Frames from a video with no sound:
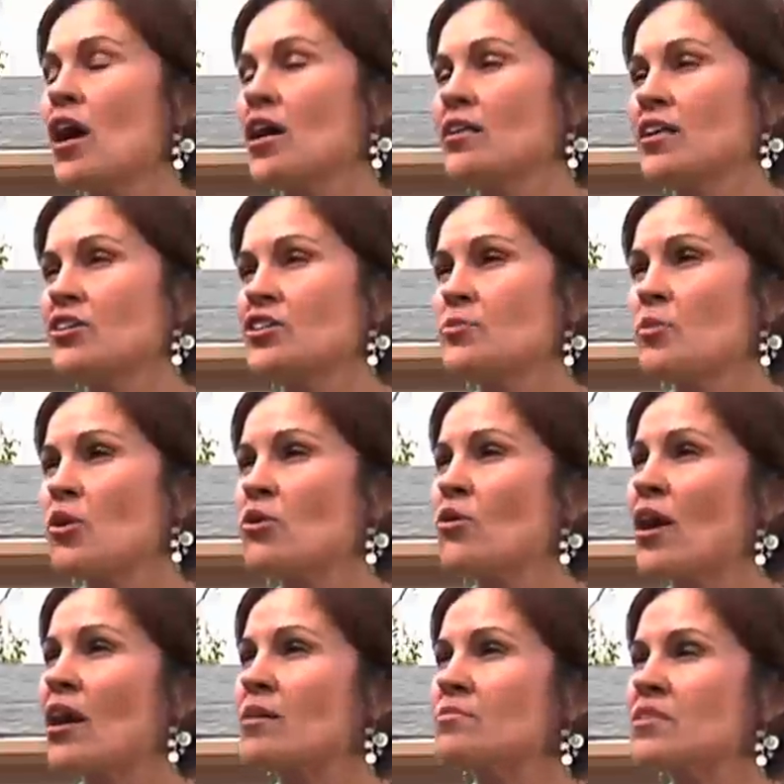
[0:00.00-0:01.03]
hot lunch
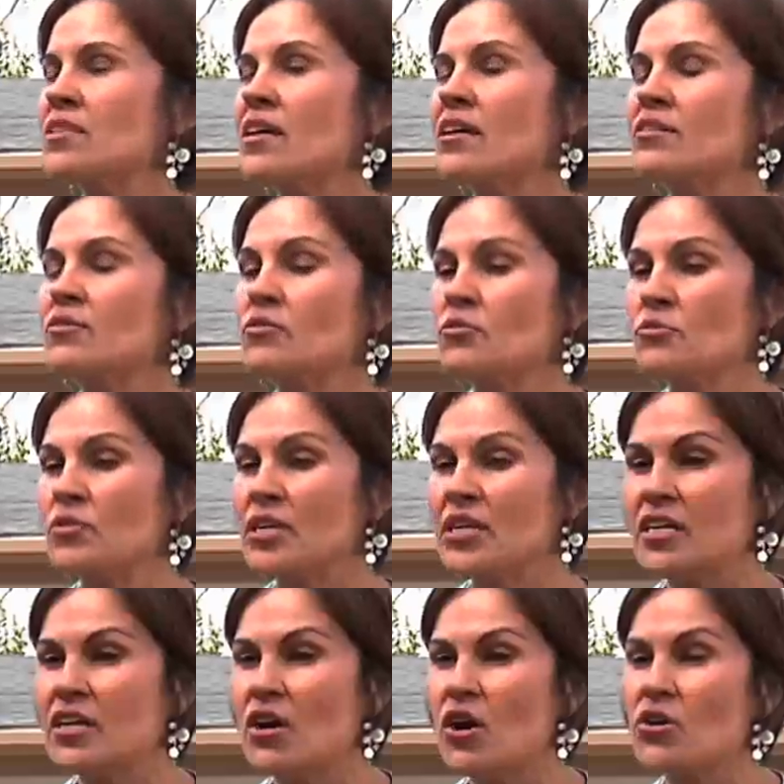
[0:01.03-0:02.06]
programs, and
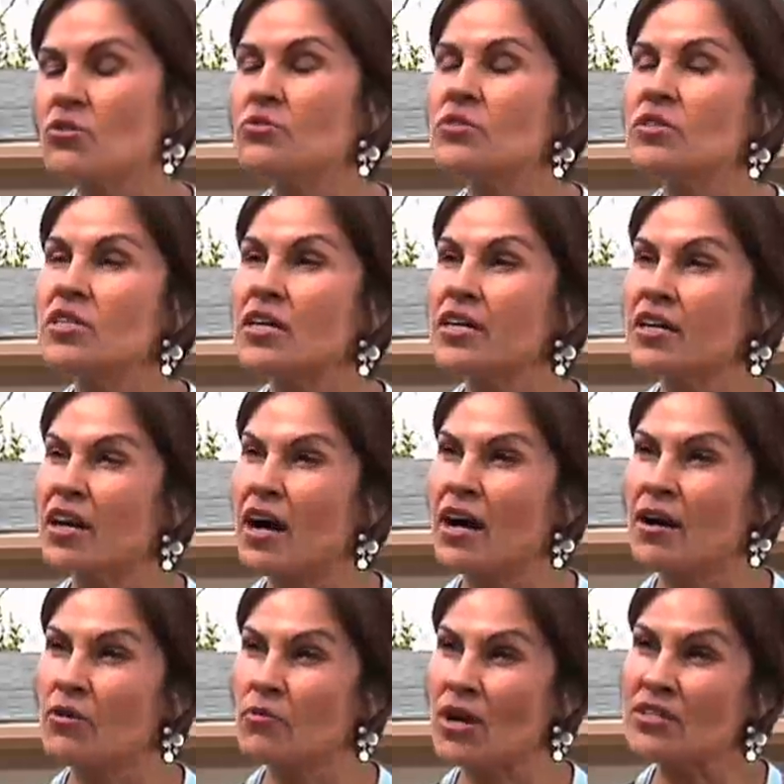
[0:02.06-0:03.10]
we owned
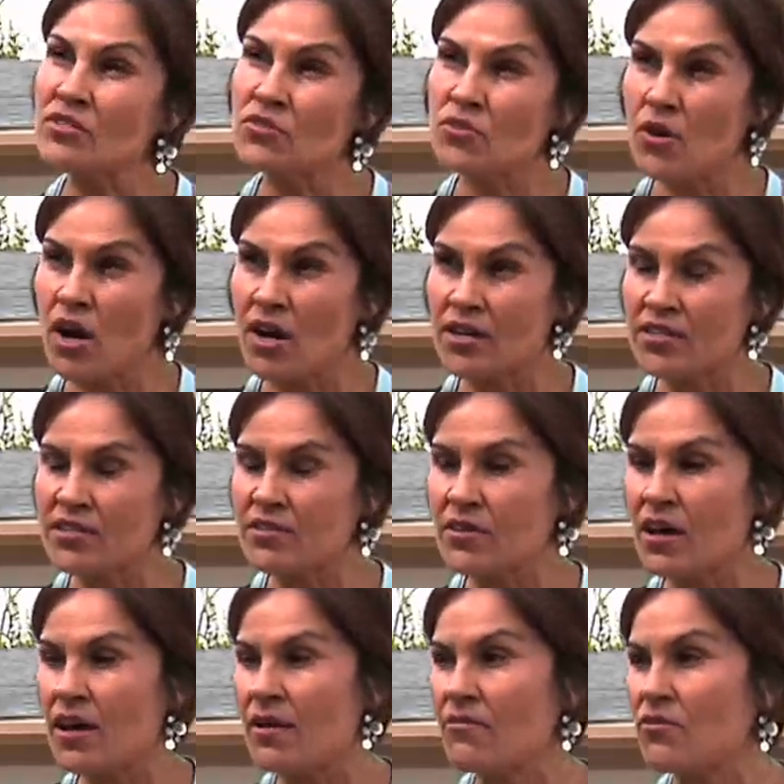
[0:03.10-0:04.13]
a restaurant
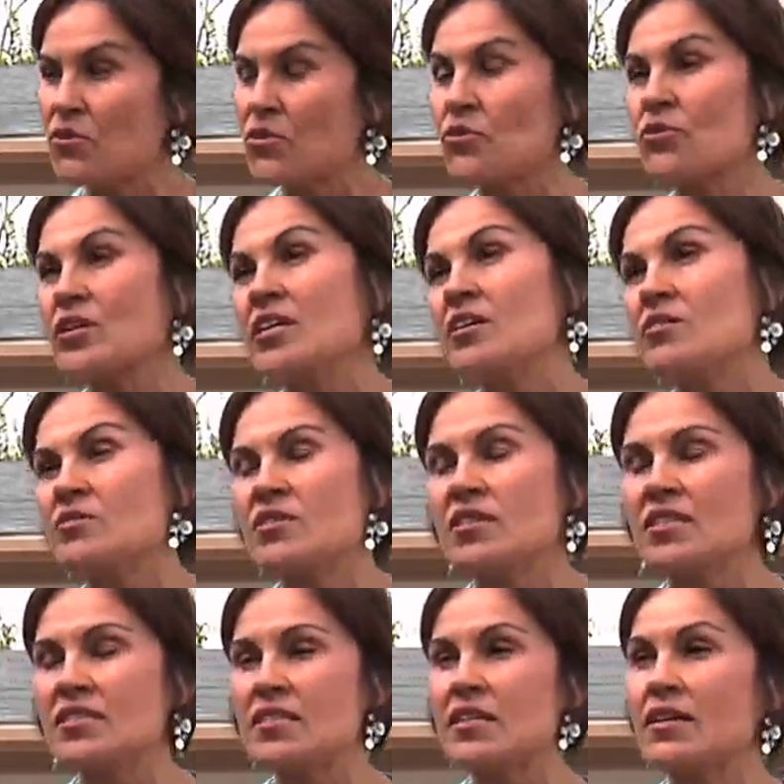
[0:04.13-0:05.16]
for 30 years
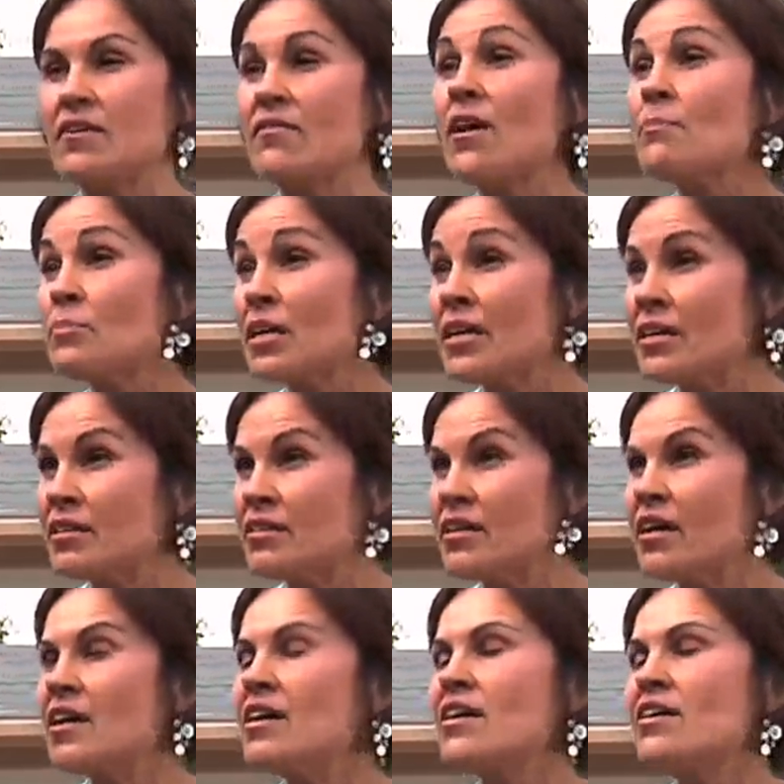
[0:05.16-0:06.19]
in the city of
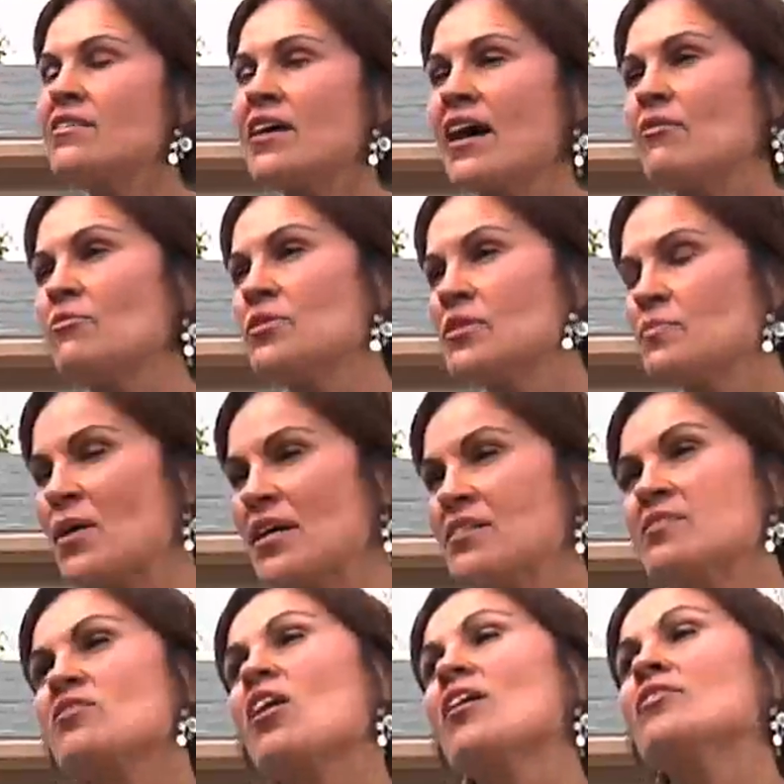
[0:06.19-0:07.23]
Upland that was
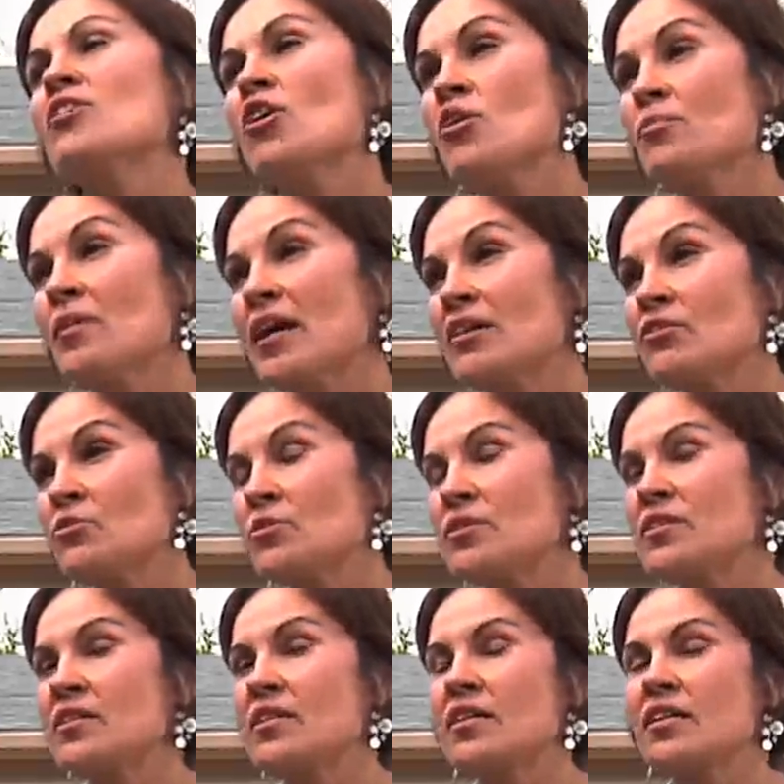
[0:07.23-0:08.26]
based on homemade
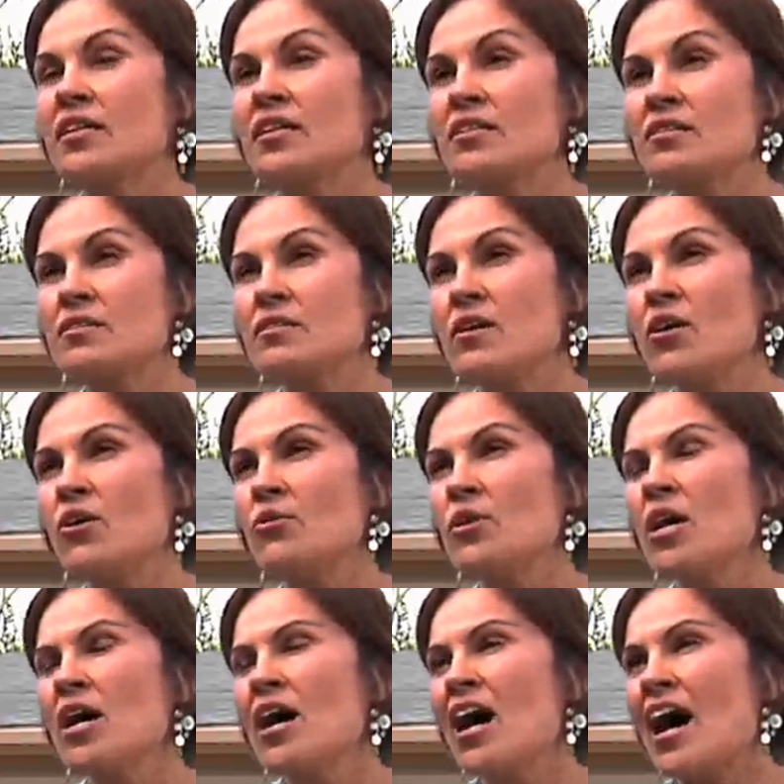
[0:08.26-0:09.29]
cuisine. And
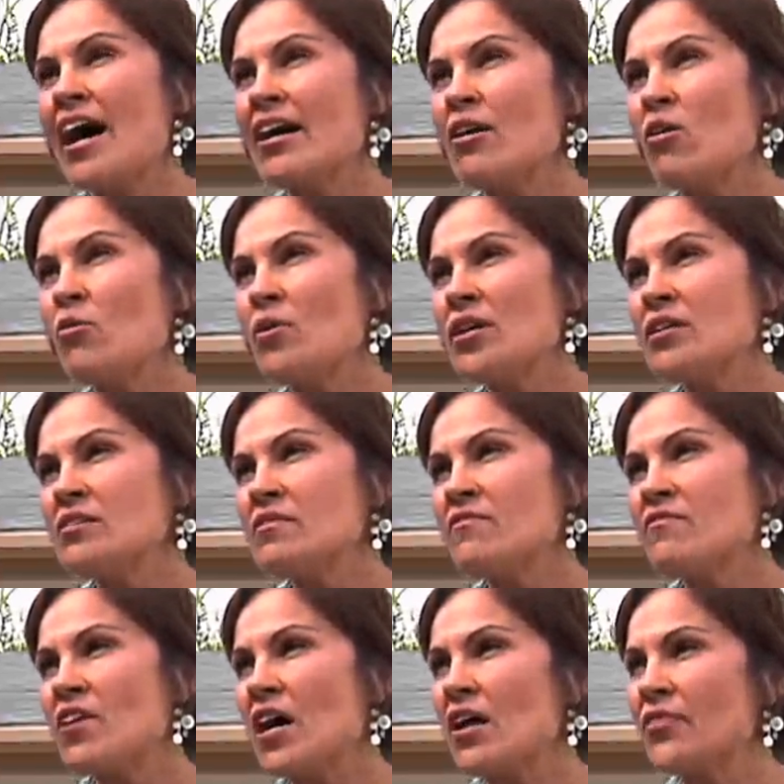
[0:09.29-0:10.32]
so I
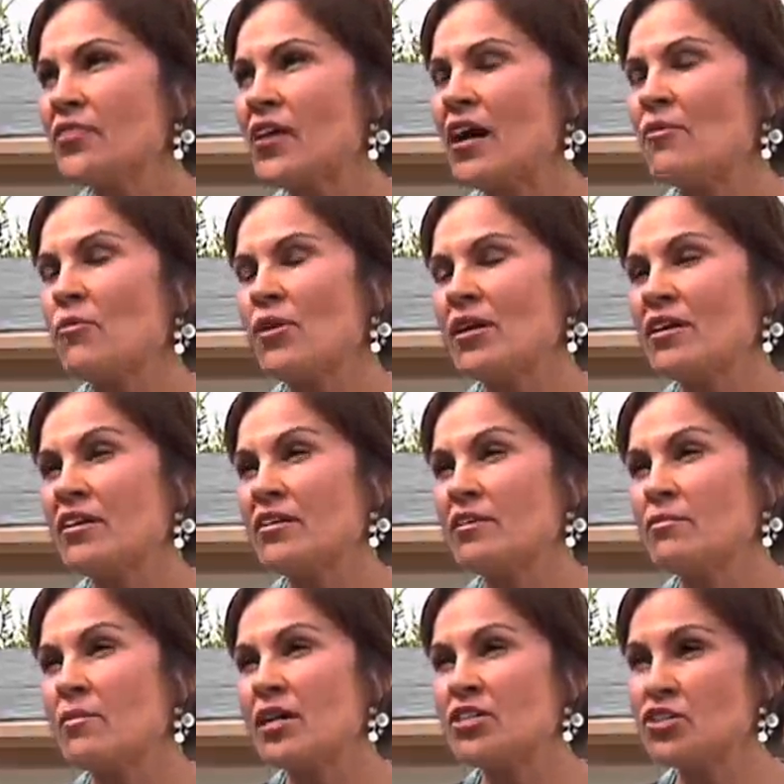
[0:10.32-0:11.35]
always felt that
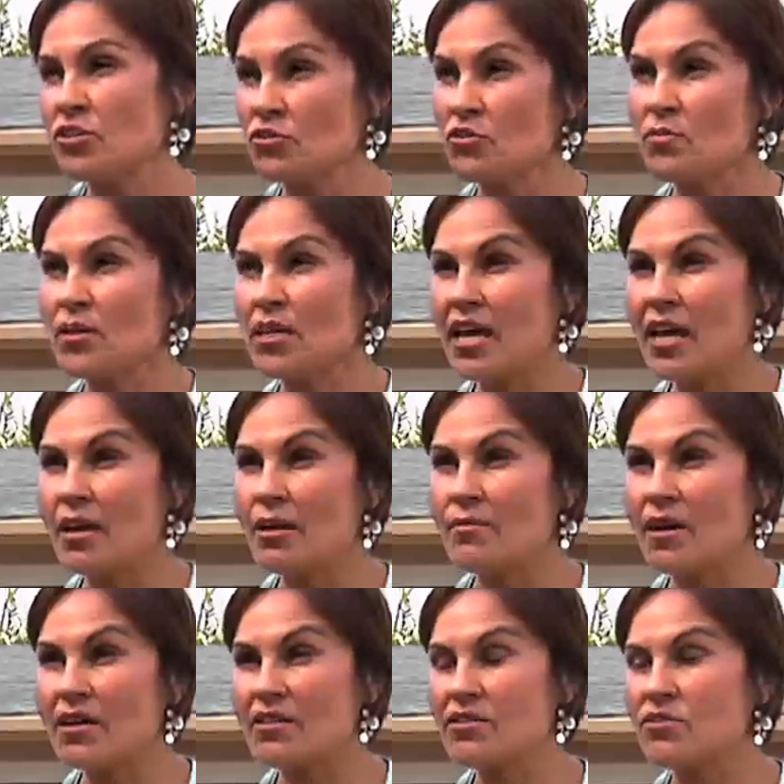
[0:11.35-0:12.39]
when my children
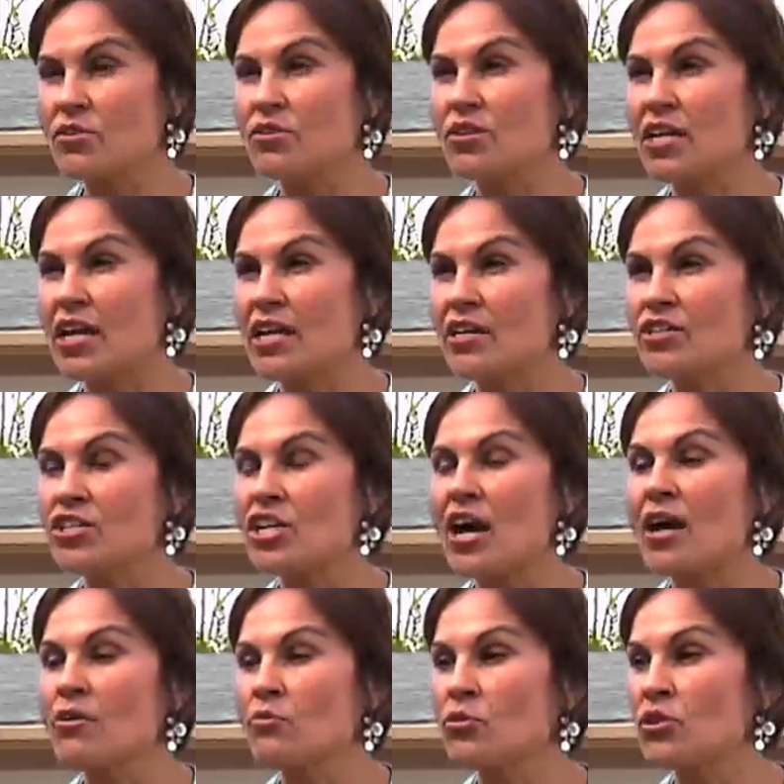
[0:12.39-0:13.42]
became at a certain age,
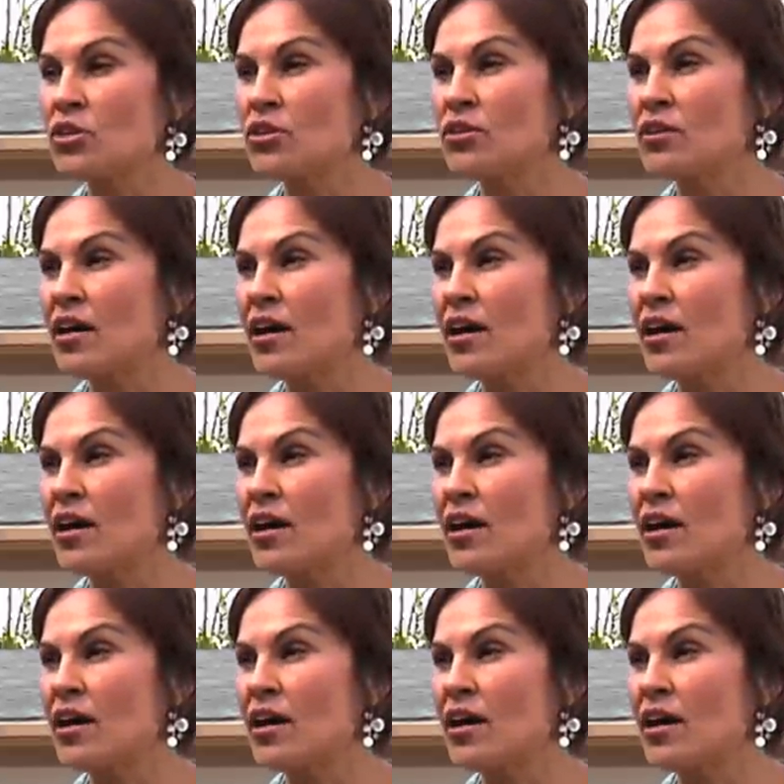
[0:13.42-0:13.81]
I would